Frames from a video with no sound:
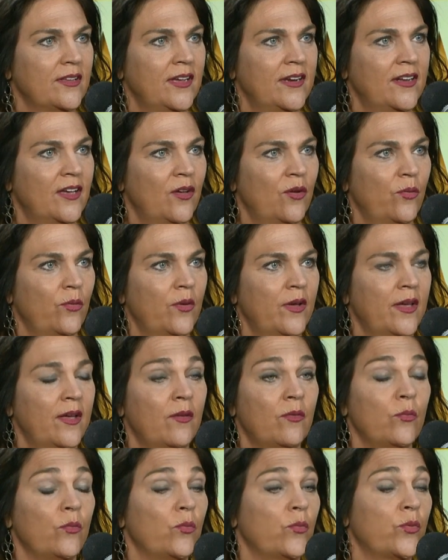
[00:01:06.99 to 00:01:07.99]
You know,
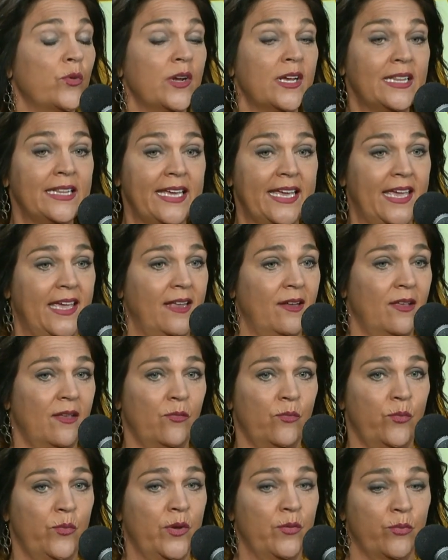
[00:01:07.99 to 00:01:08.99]
really,
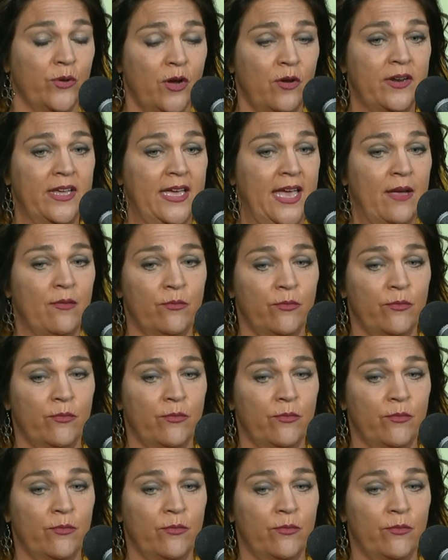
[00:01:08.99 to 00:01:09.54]
I